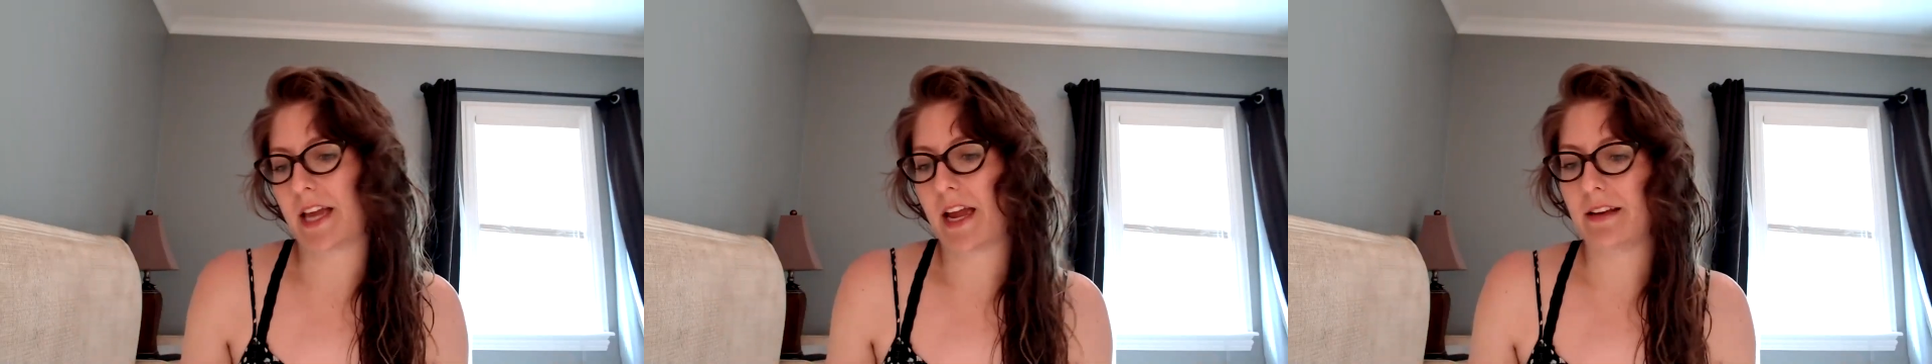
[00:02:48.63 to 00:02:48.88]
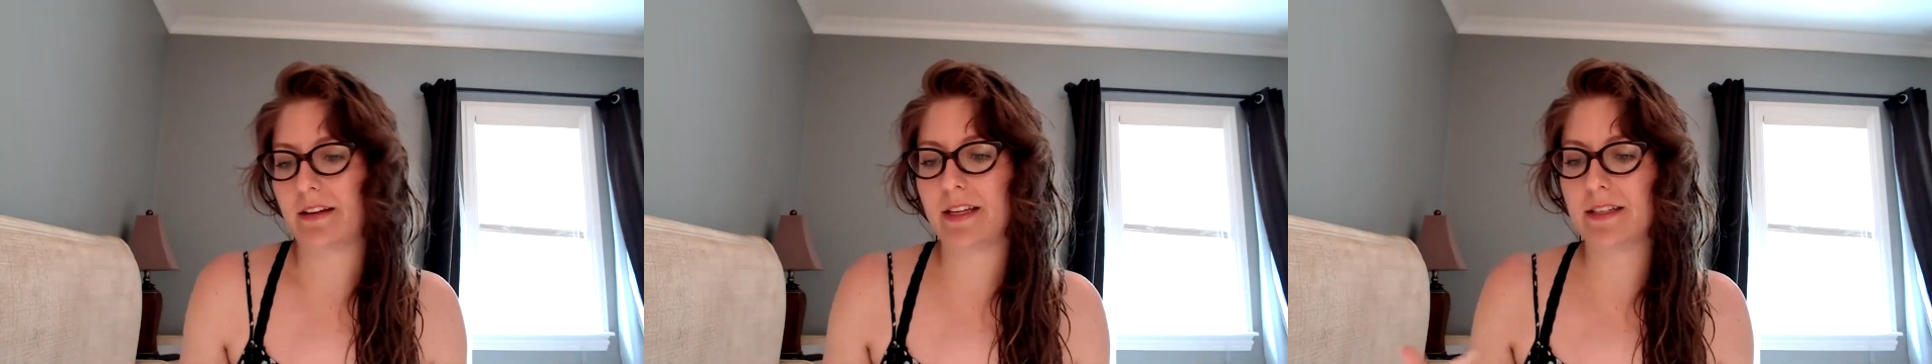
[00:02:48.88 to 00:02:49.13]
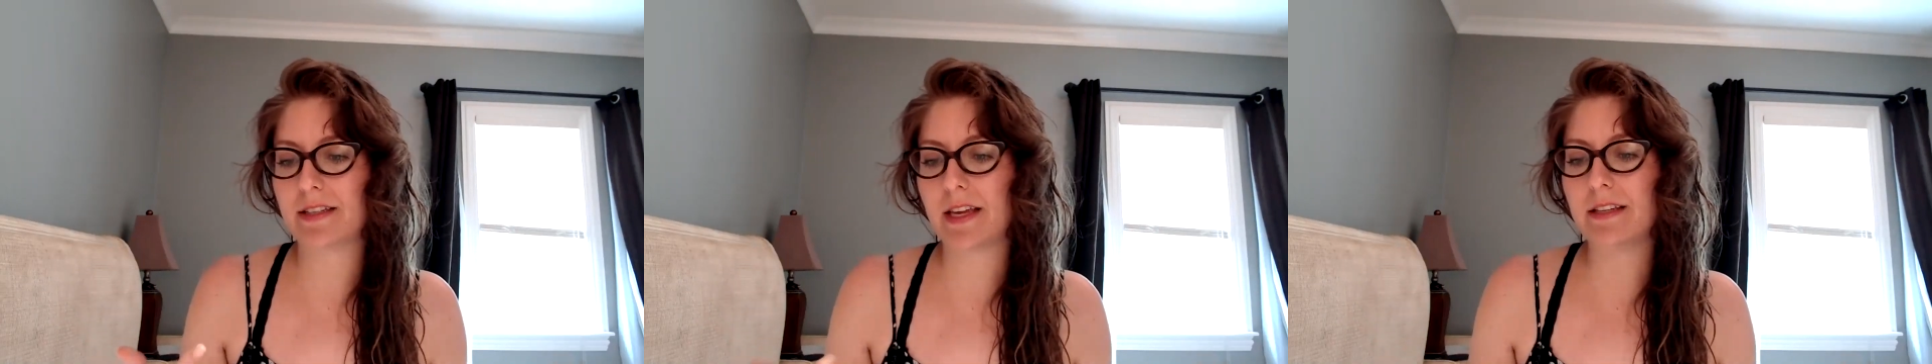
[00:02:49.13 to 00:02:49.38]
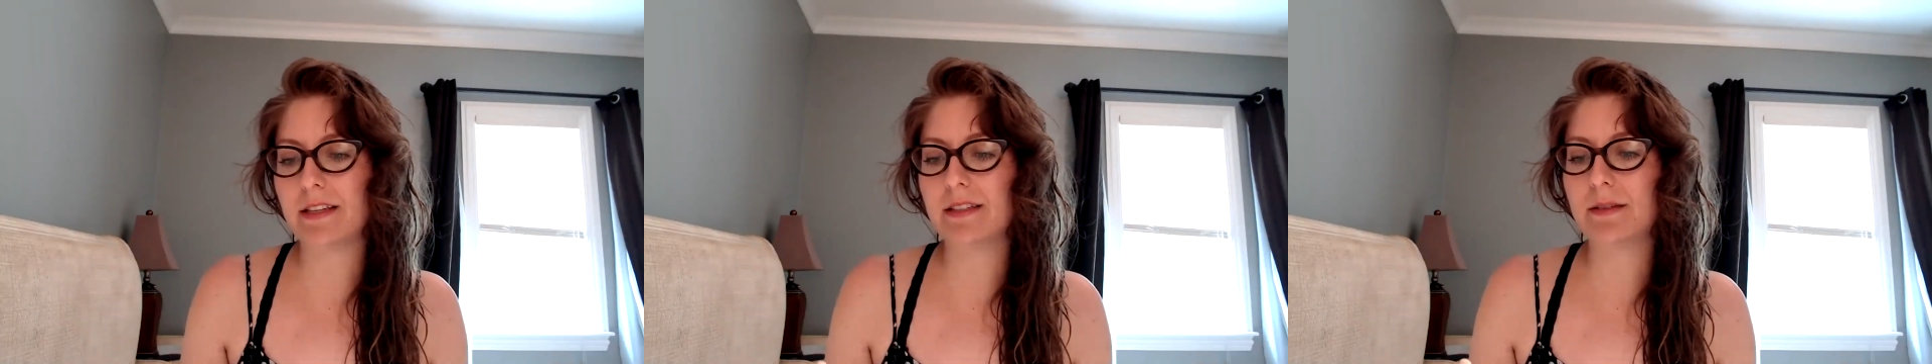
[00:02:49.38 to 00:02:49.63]
just think the
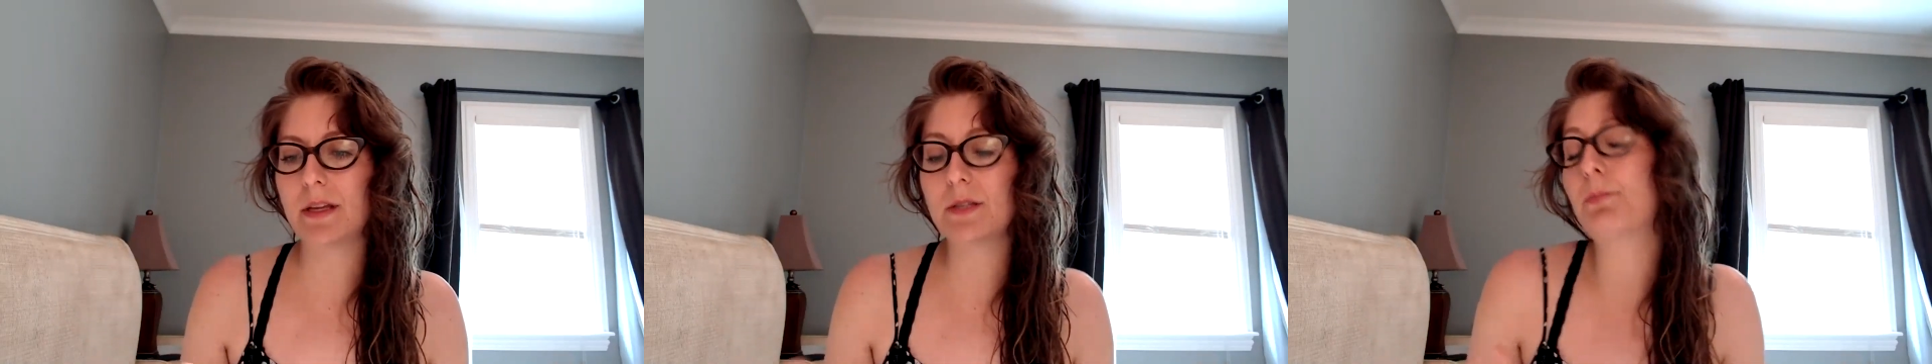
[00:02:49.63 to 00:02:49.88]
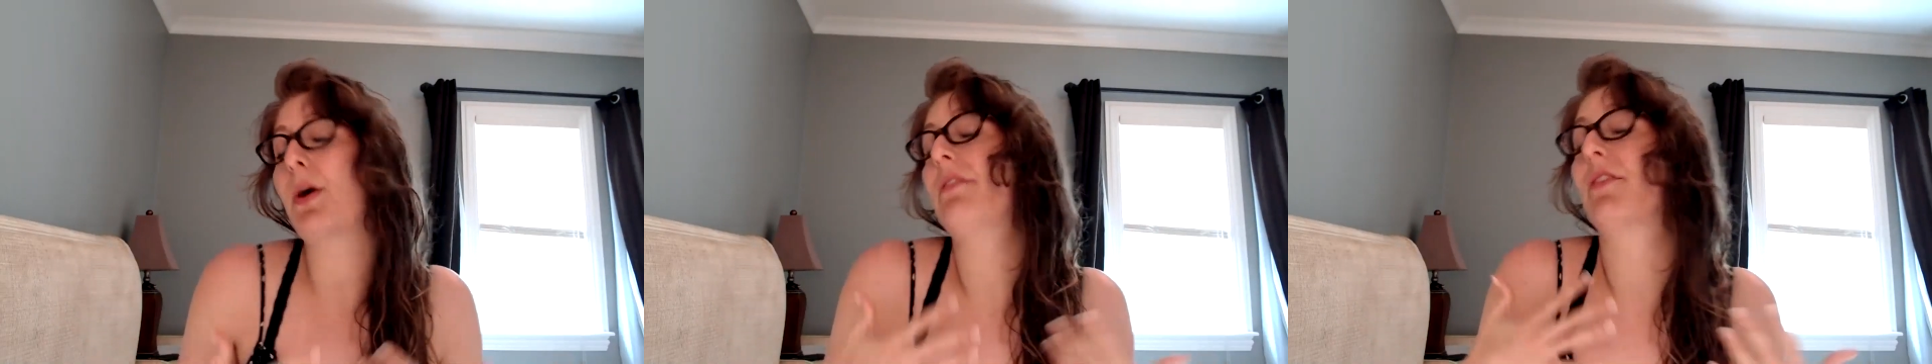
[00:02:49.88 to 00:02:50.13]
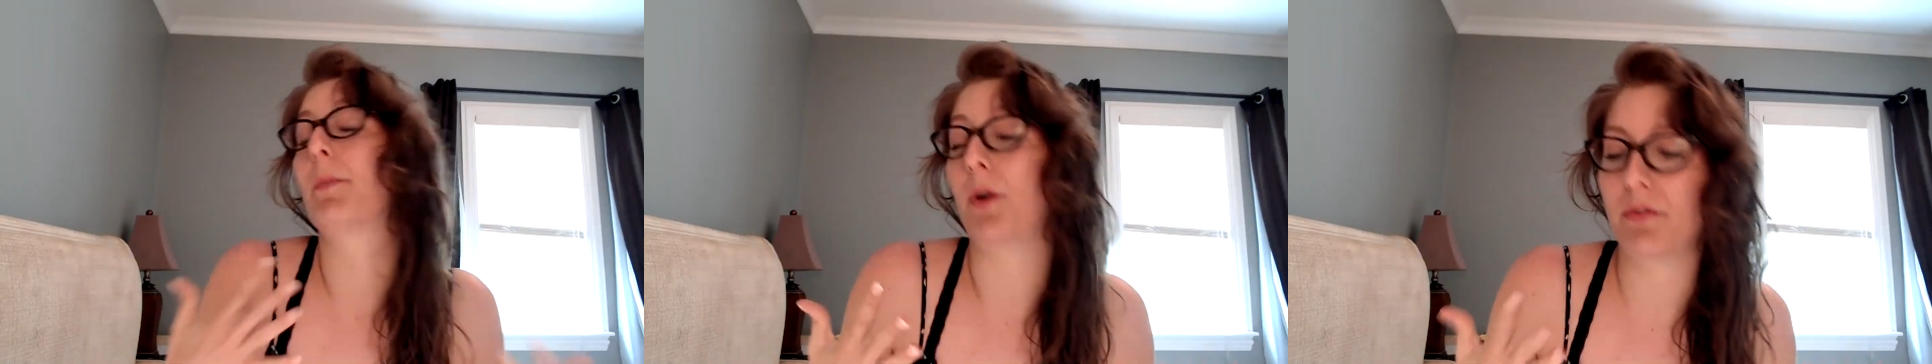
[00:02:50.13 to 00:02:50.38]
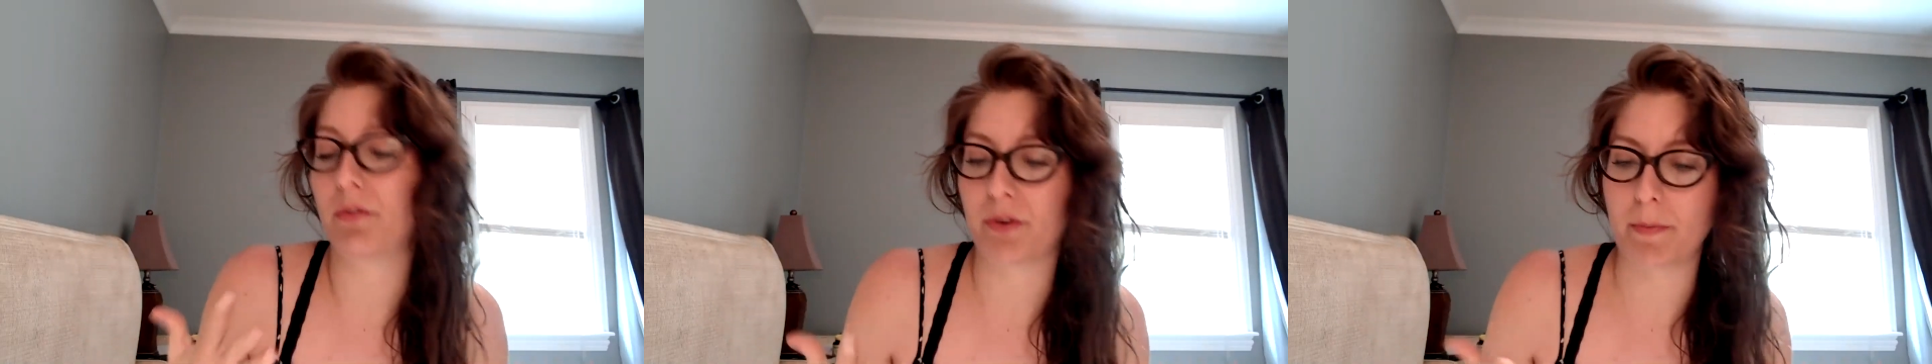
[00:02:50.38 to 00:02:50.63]
dubbing for Steins Gate
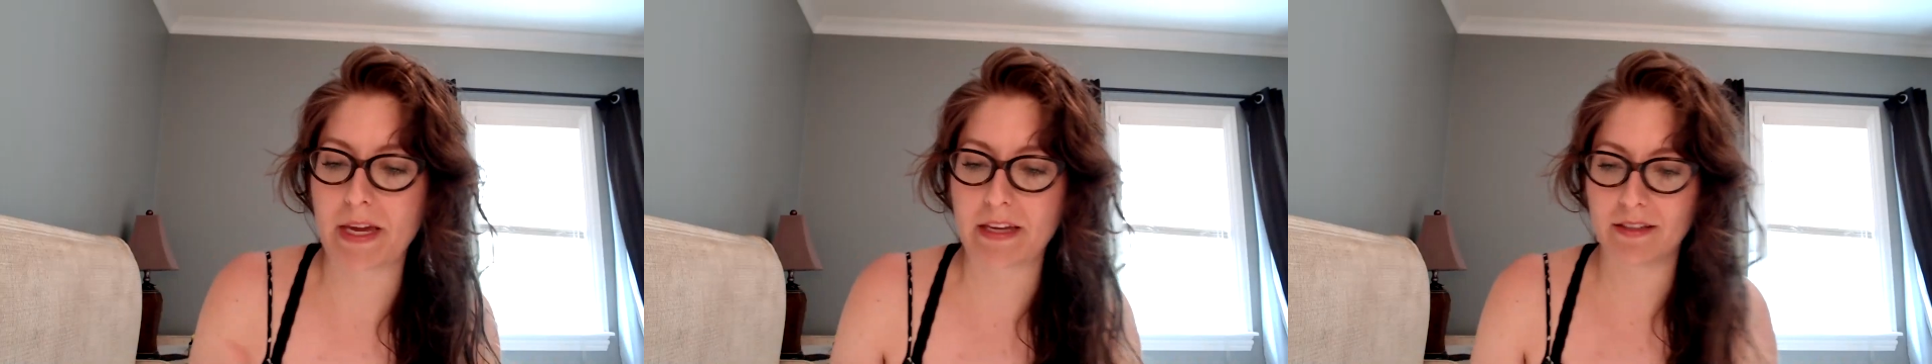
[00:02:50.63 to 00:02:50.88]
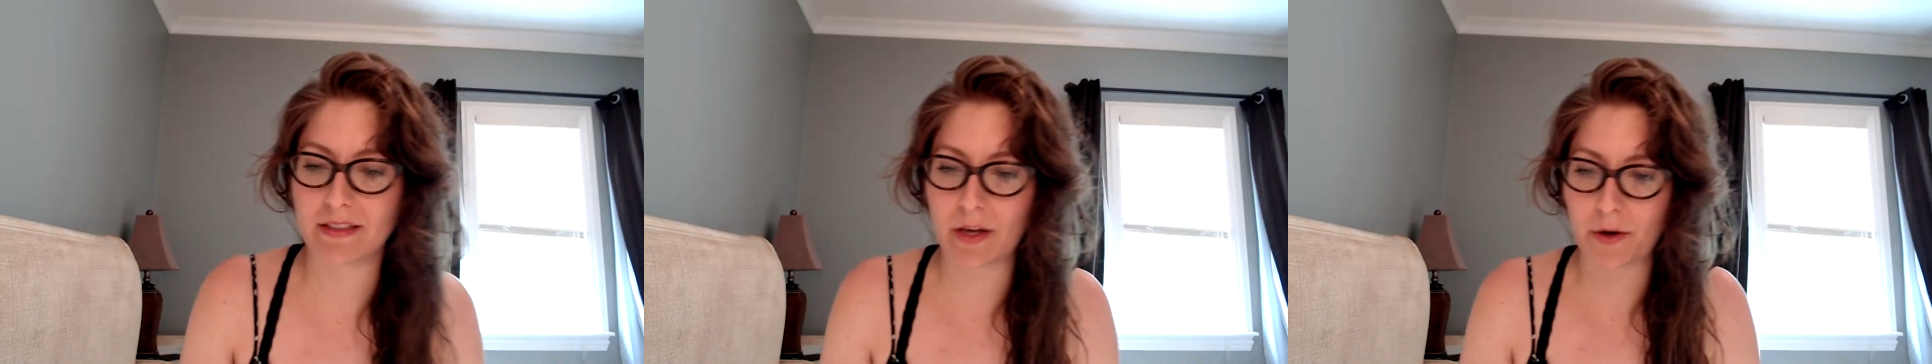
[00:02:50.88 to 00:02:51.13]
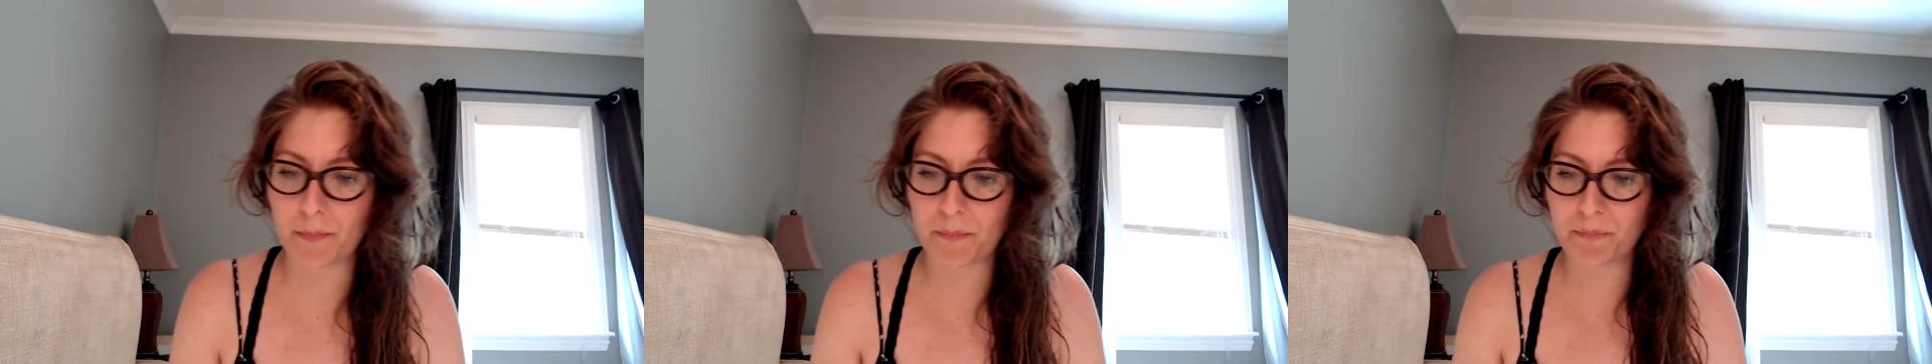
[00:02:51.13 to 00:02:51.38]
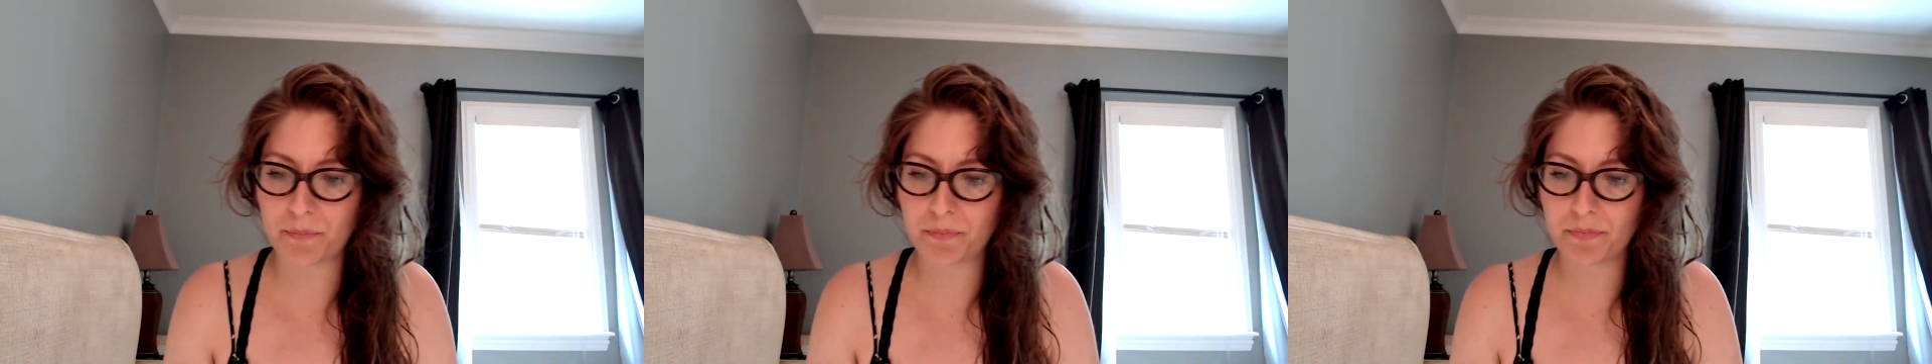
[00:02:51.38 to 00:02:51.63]
is
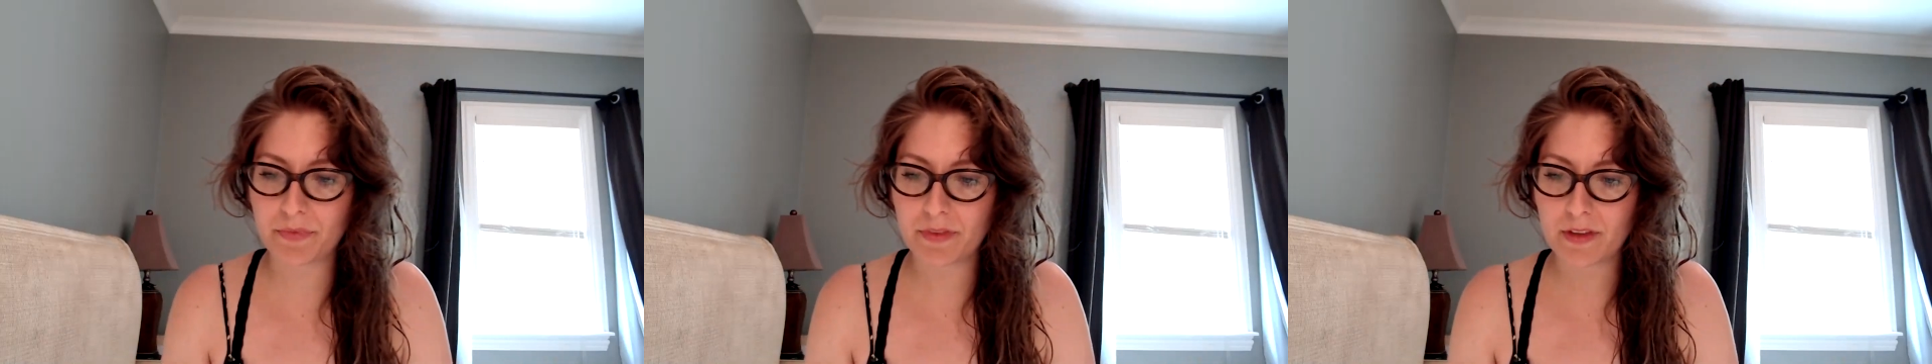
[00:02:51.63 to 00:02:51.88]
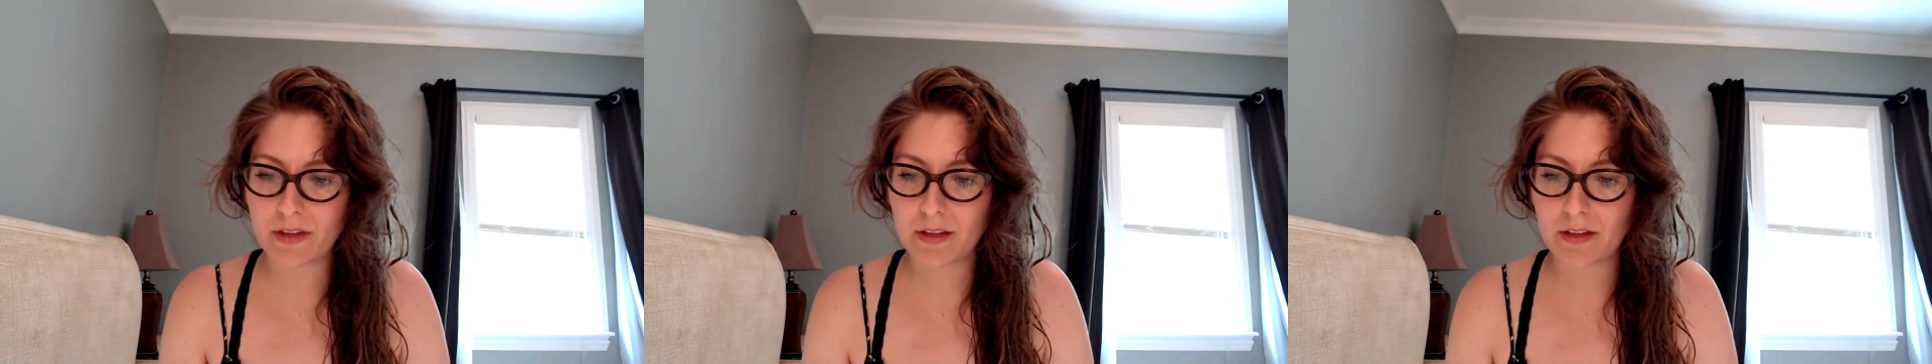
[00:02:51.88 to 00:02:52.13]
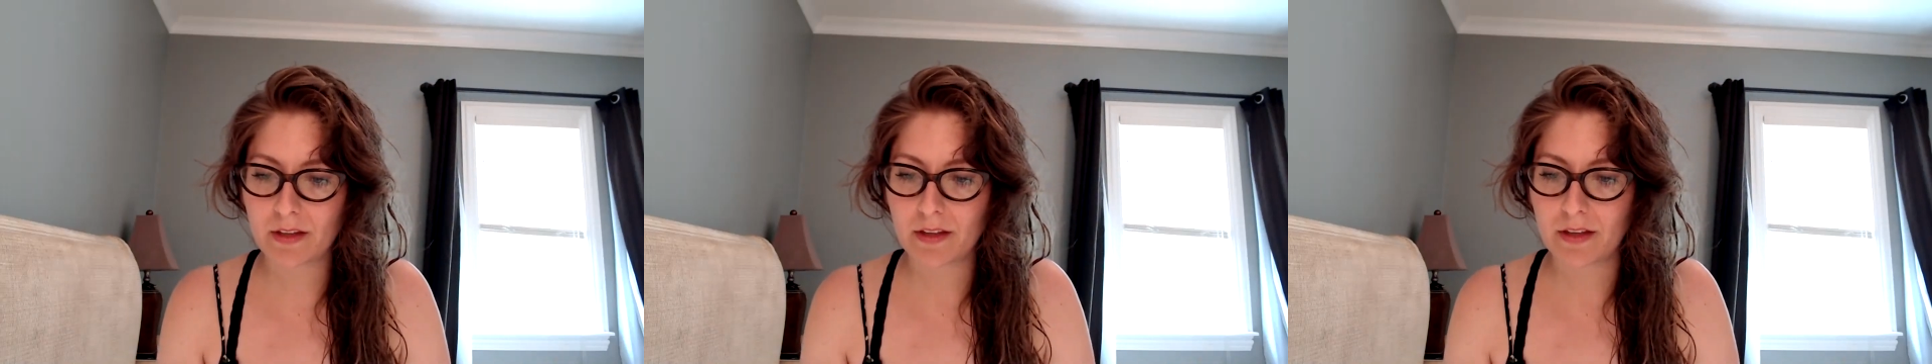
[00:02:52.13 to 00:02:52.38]
preferable for me. So,